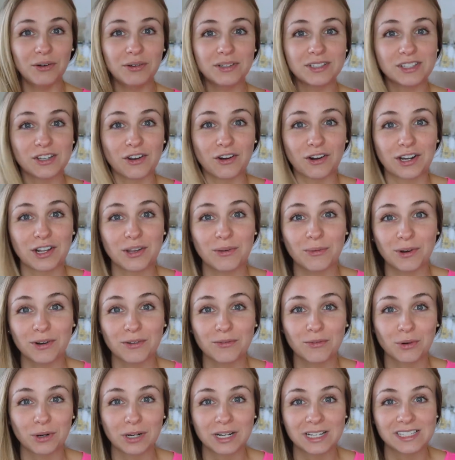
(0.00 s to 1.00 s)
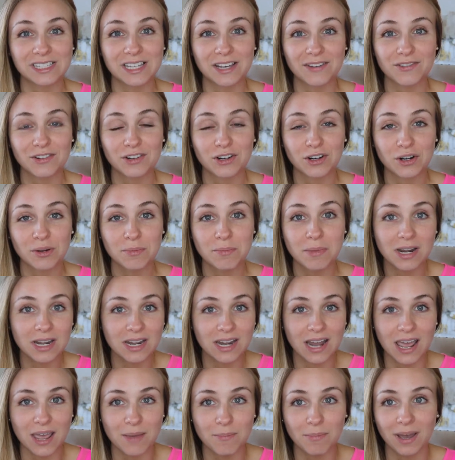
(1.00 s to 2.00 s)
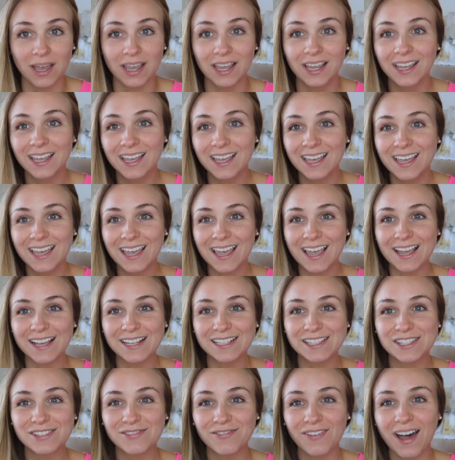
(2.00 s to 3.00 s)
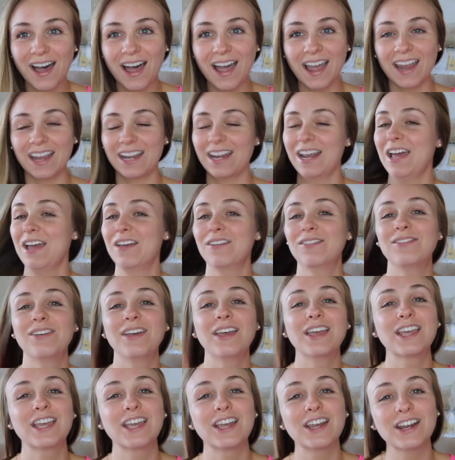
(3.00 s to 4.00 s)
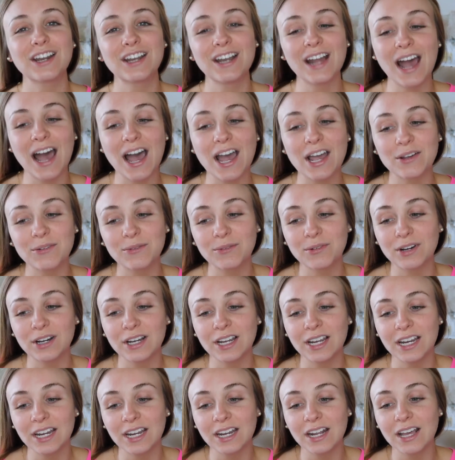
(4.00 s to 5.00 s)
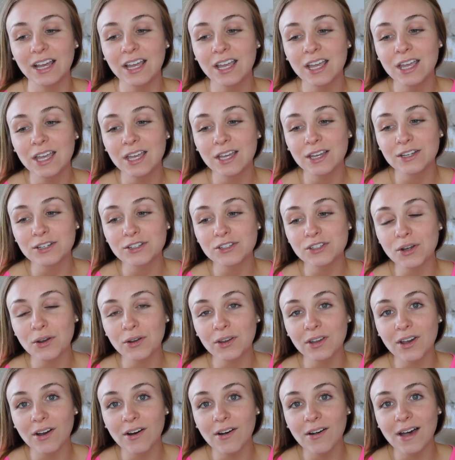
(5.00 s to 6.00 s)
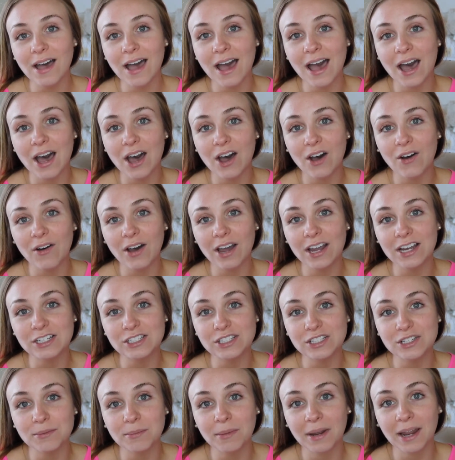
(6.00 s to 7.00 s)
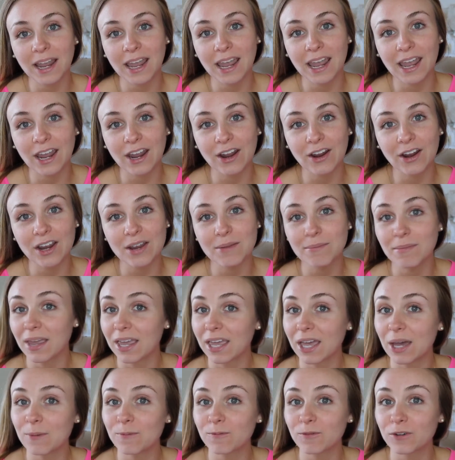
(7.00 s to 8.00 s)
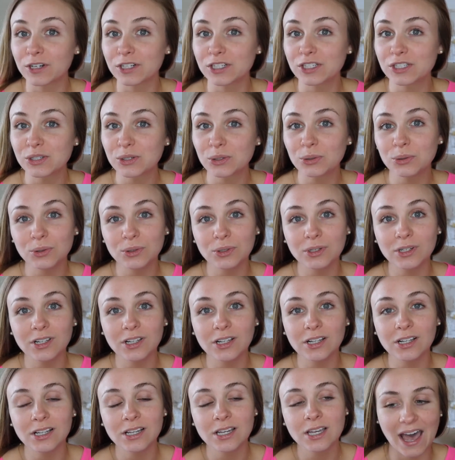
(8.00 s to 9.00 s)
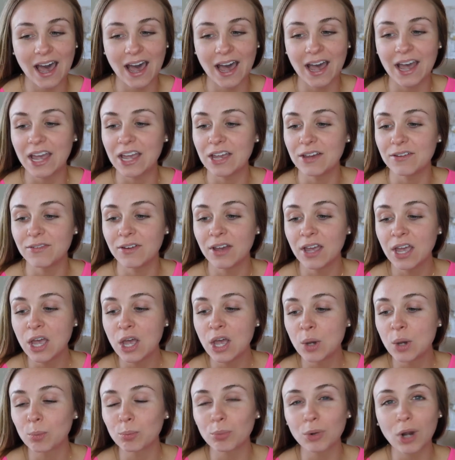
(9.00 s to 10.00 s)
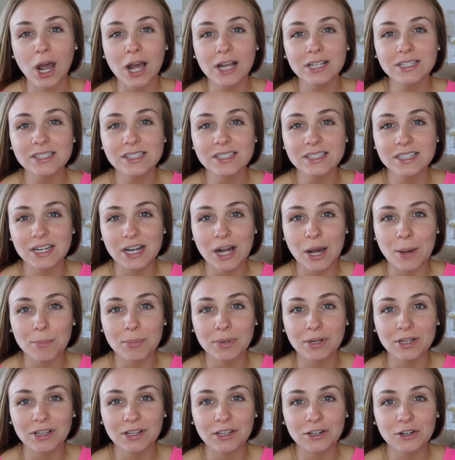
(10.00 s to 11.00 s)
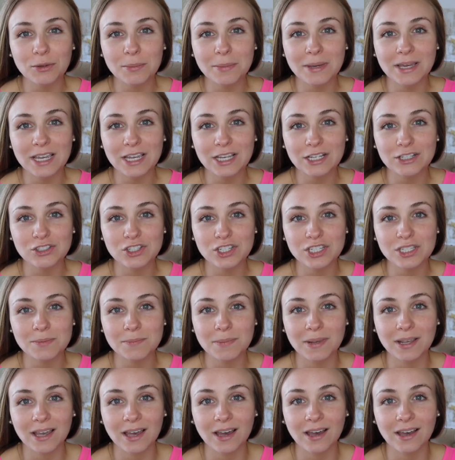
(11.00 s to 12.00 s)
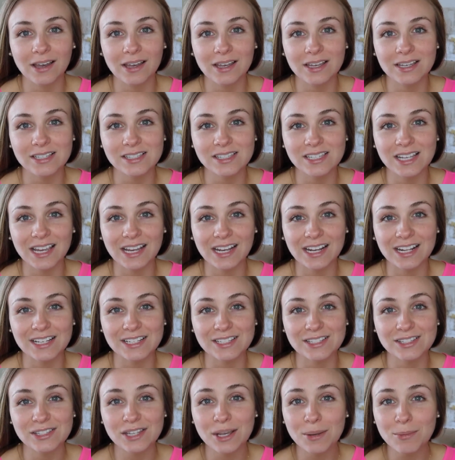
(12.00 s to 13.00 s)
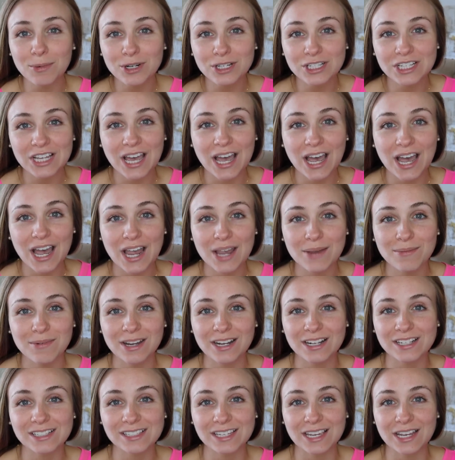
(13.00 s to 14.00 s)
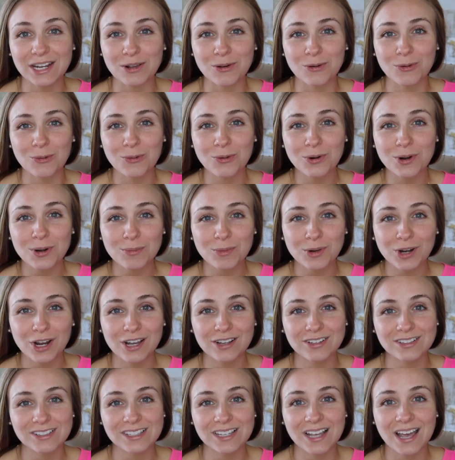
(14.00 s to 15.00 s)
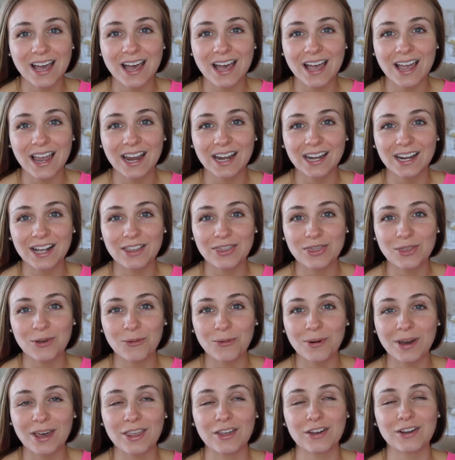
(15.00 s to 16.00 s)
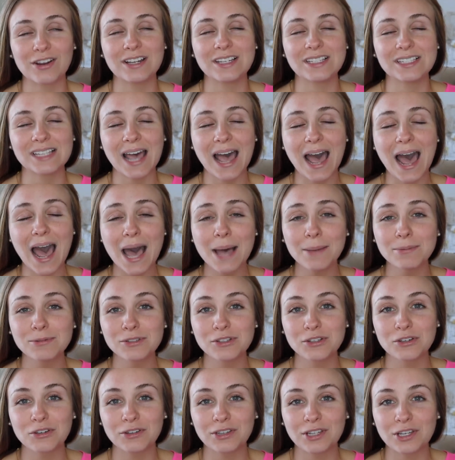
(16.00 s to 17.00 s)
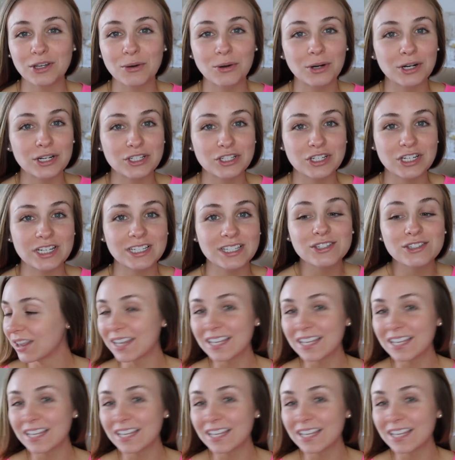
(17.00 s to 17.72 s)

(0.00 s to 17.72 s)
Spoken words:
It's already 1:47 on a Monday, but it's fine. I figured I would show y'all how I do my hair and makeup for school. I've bronzed it up a little bit just because it is summertime and it's getting warmer outside and the weather is absolutely gorgeous.